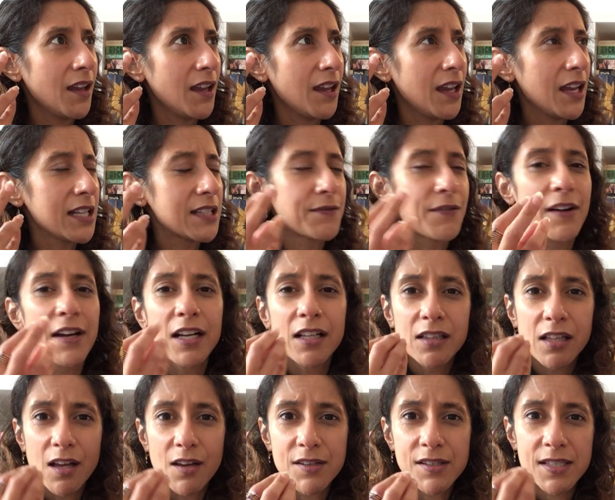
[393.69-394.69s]
it's very
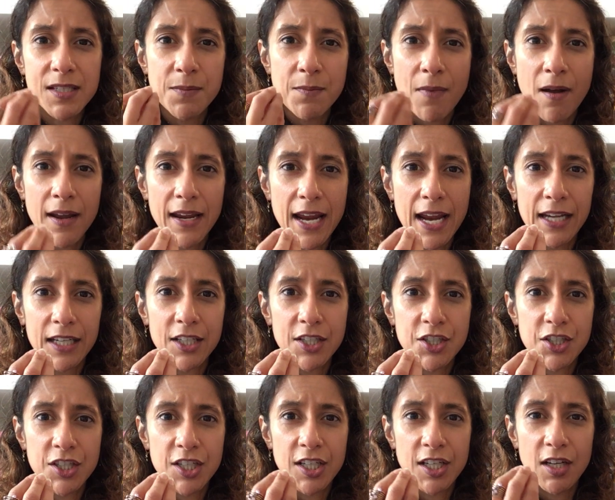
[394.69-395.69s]
close to my
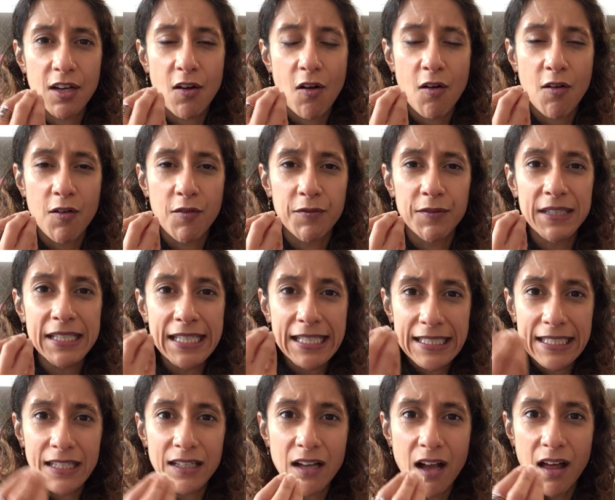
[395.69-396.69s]
energy of
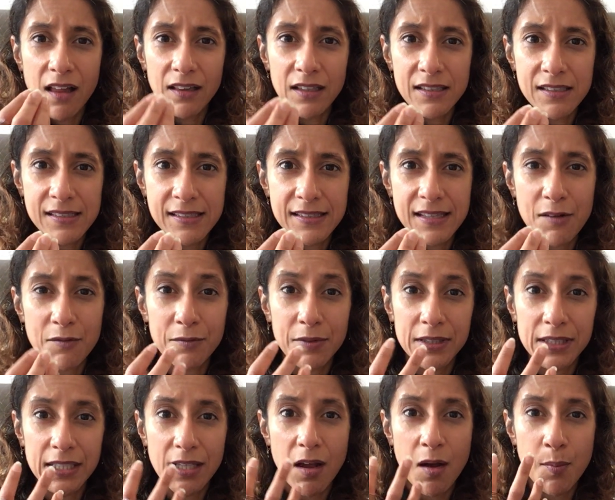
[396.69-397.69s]
needing colors that
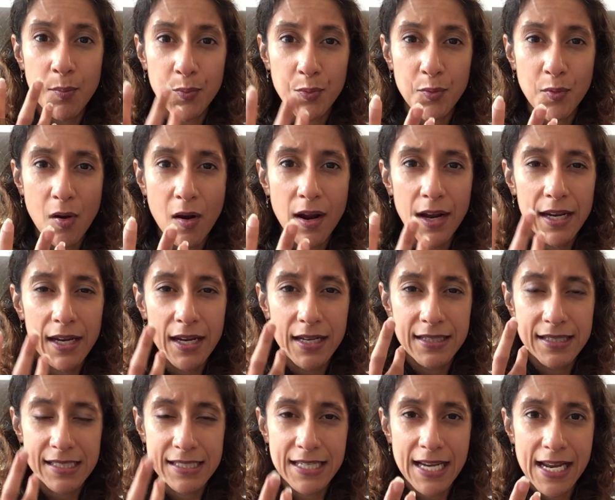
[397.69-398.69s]
really are bright and
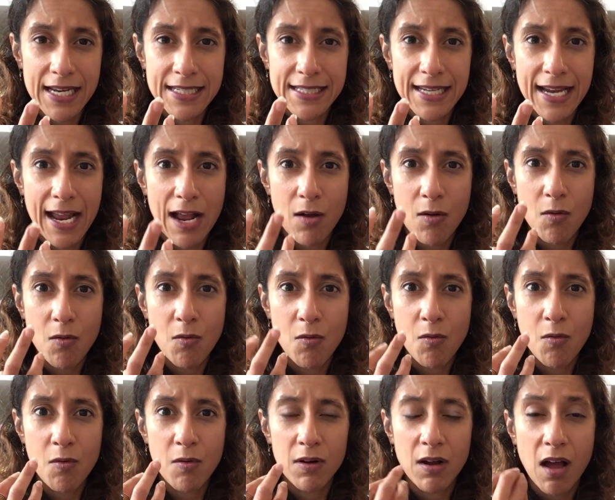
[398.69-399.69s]
stand out,
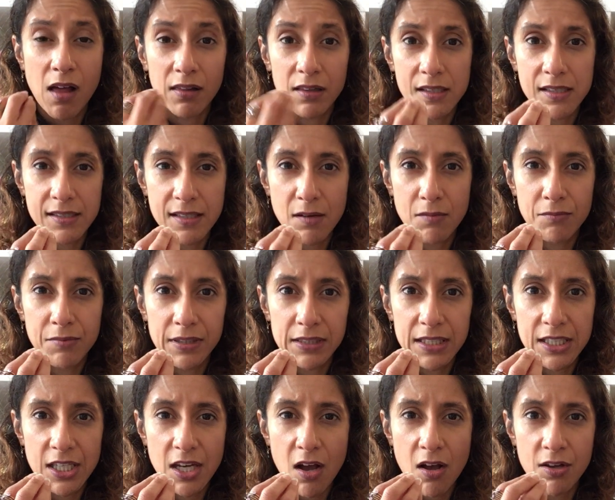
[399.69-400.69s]
or colors that
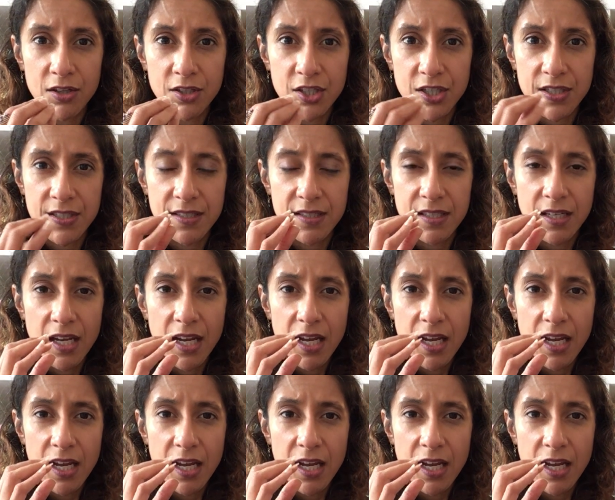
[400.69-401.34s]
really are just